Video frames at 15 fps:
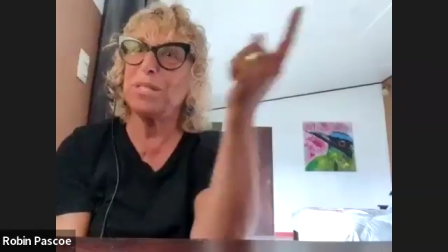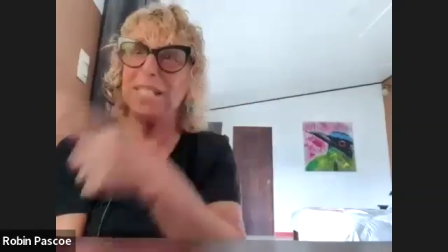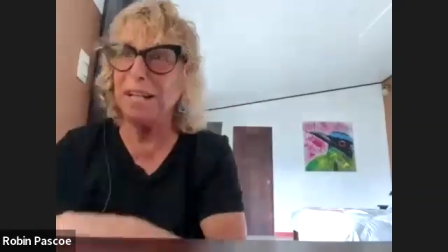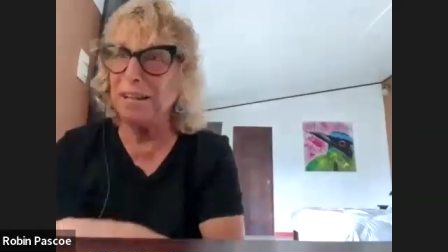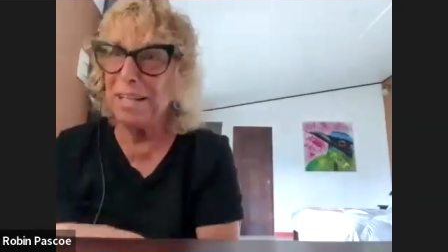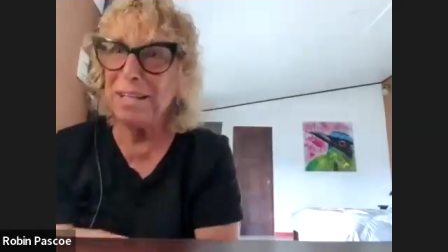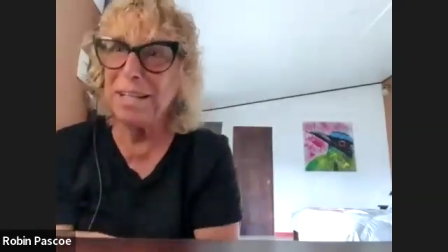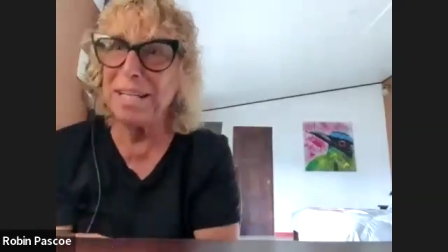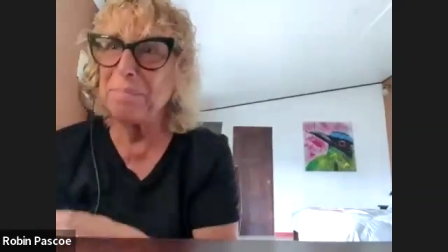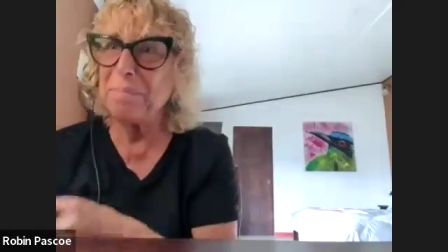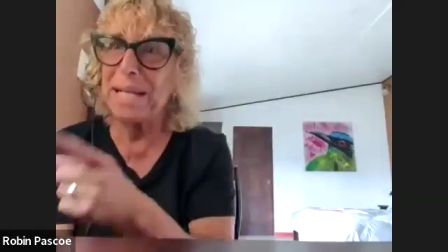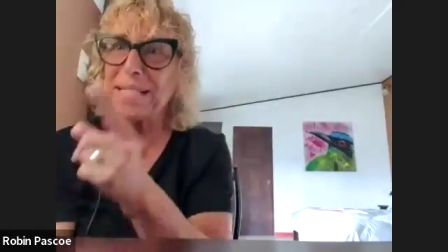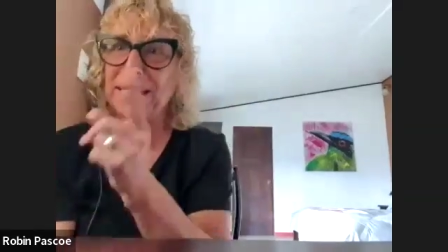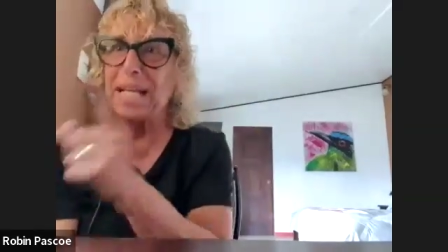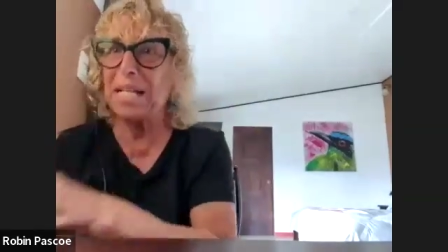still in
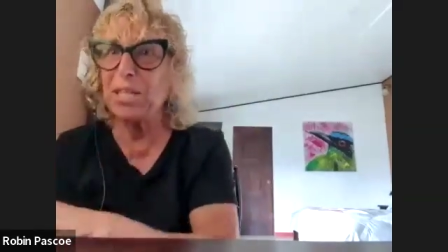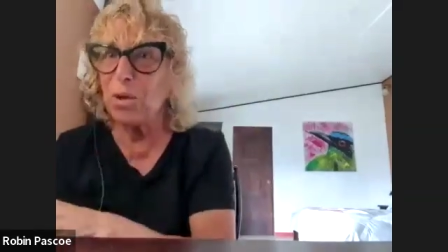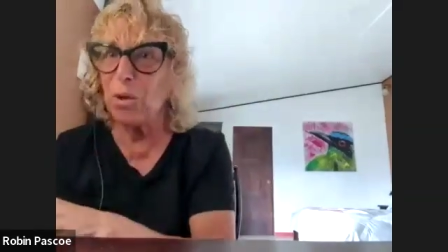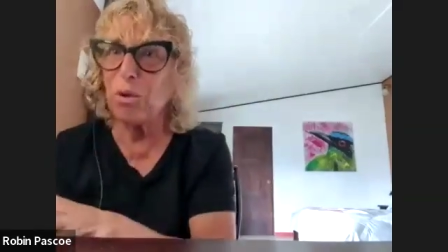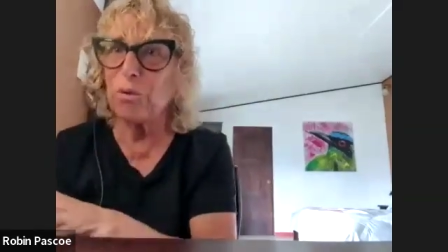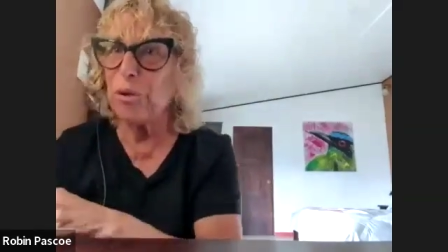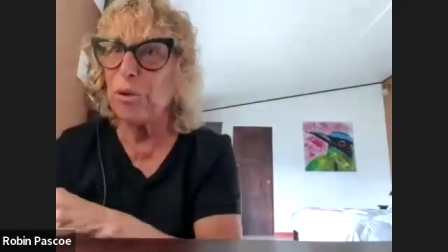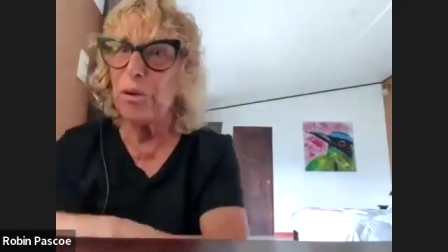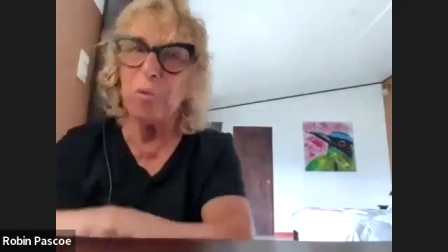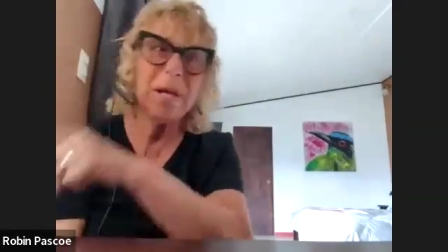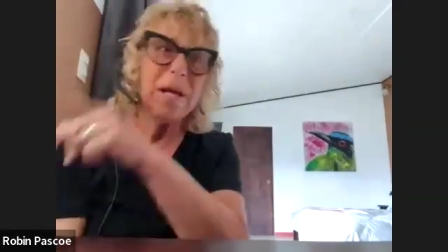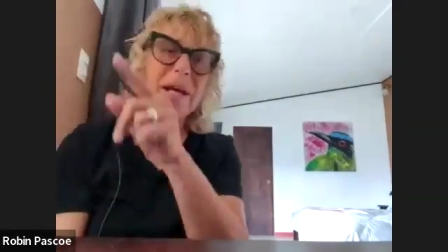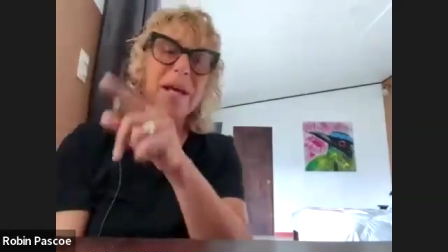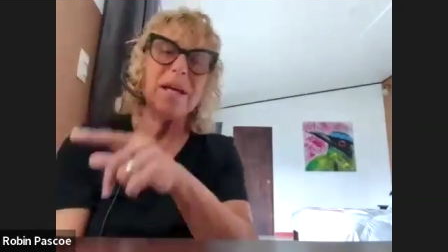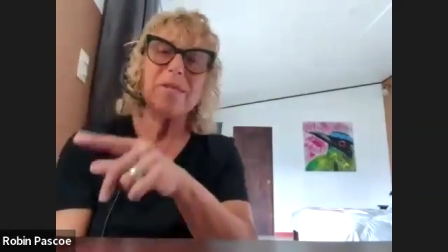my son's old room.
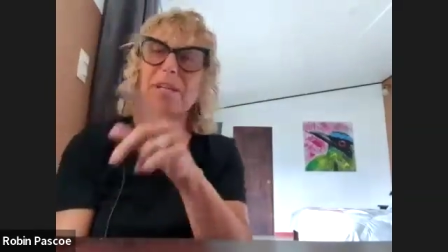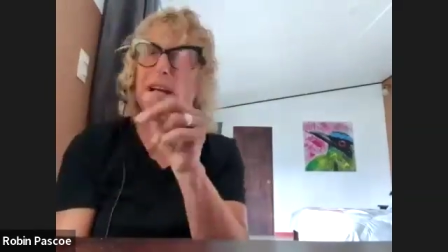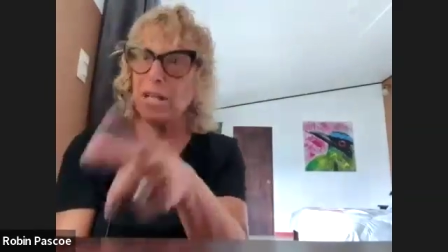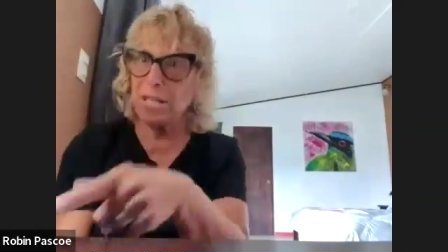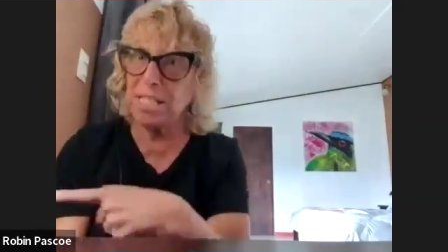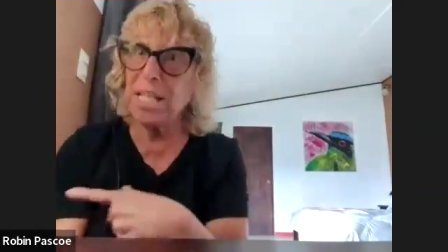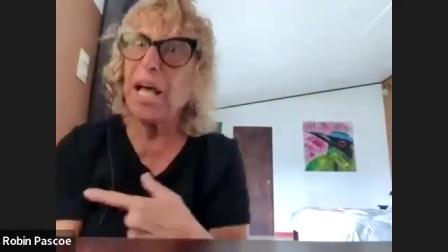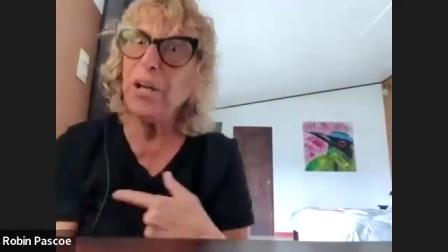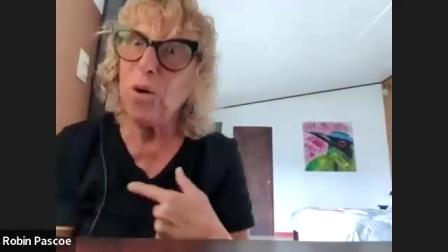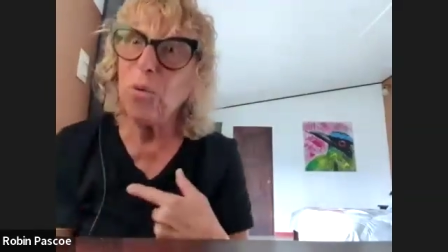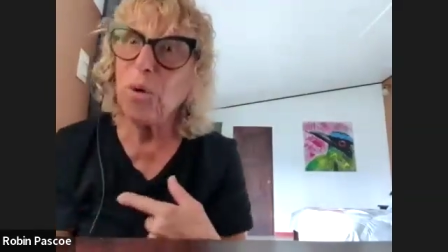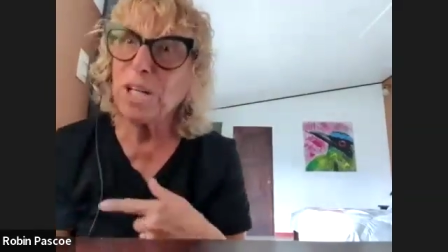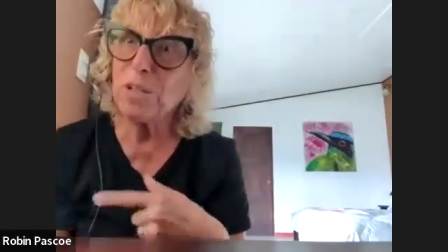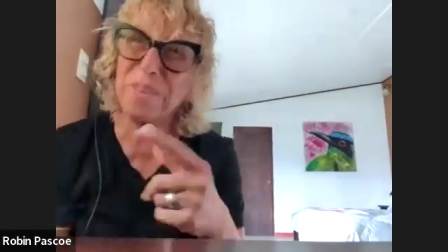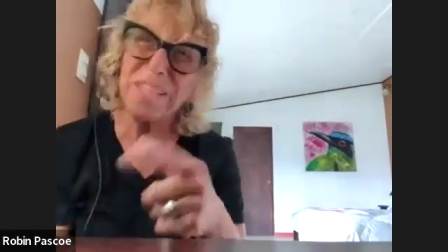Our son, who
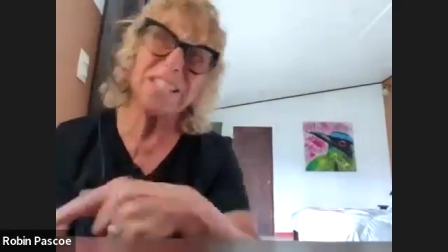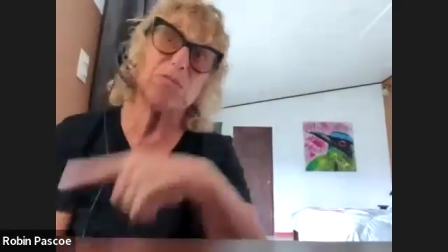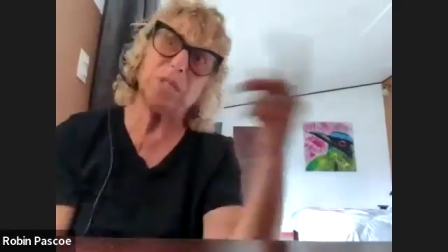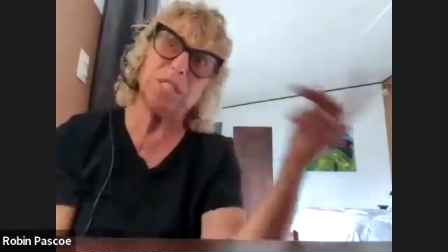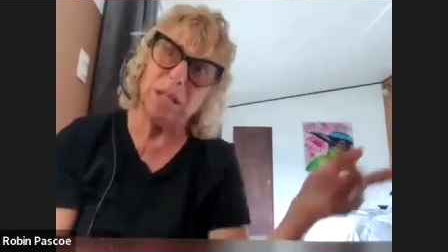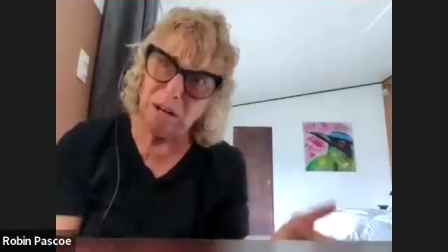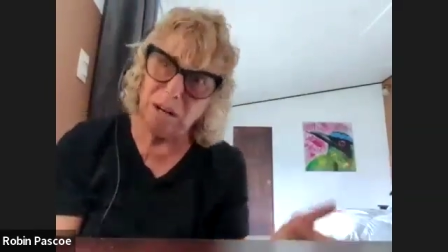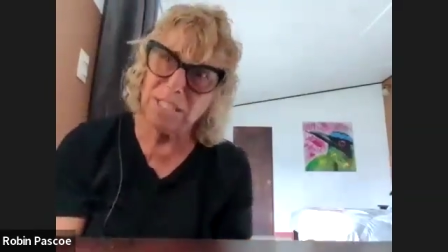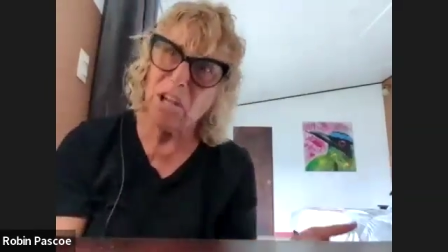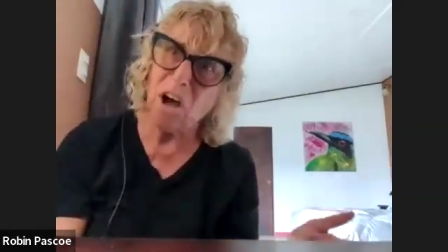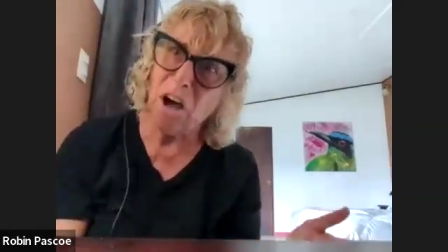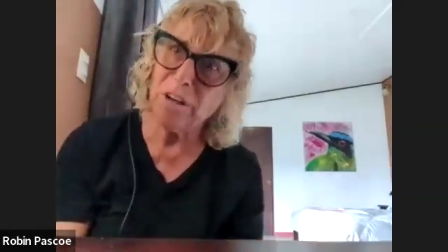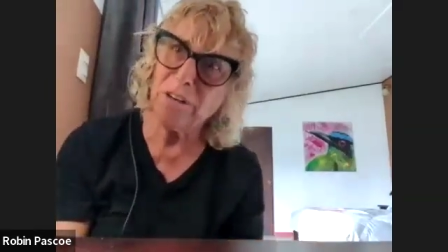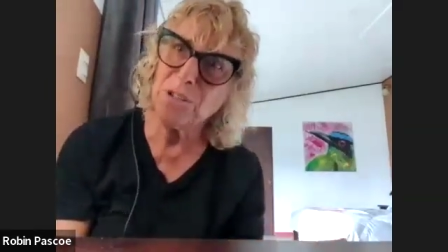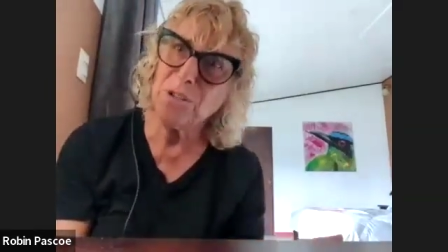worked with us, was in our
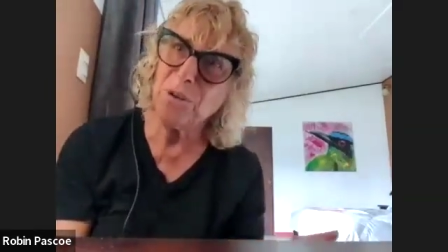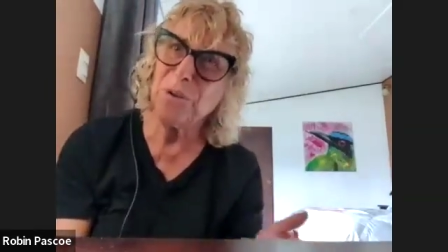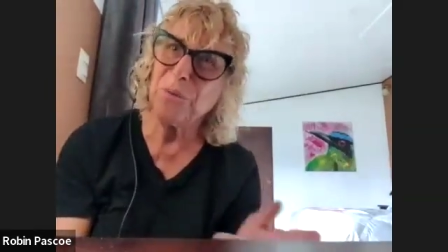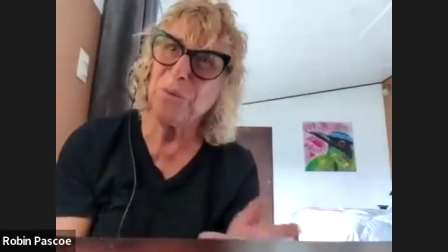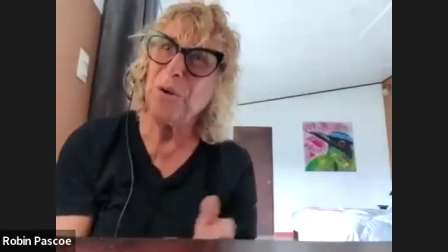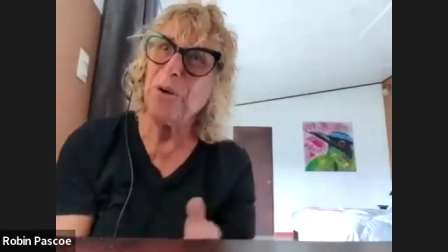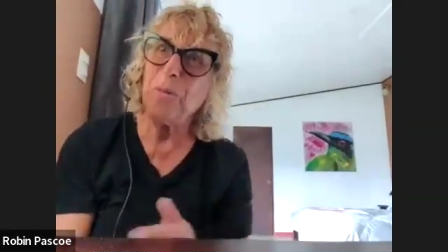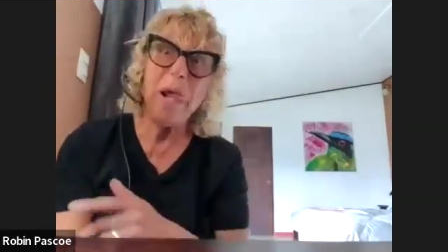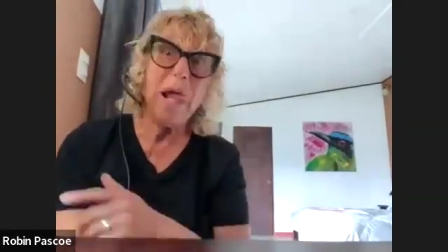daughter's old room.